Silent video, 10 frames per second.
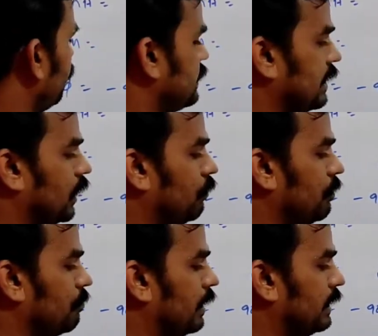Phase angle
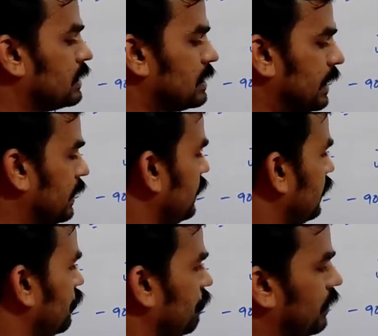will be minus
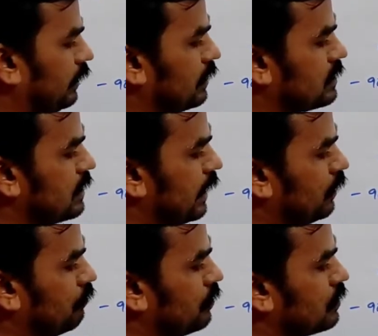90, minus
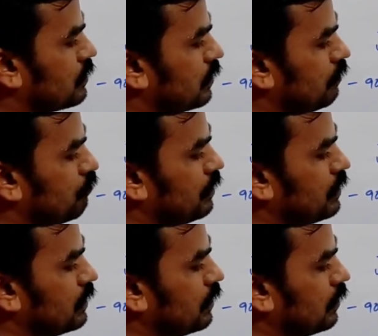tan inverse
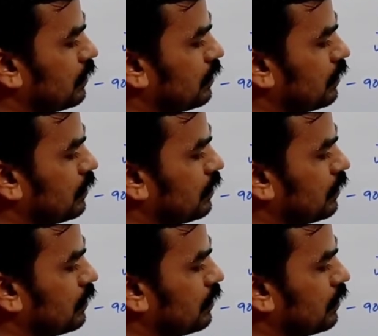infinity.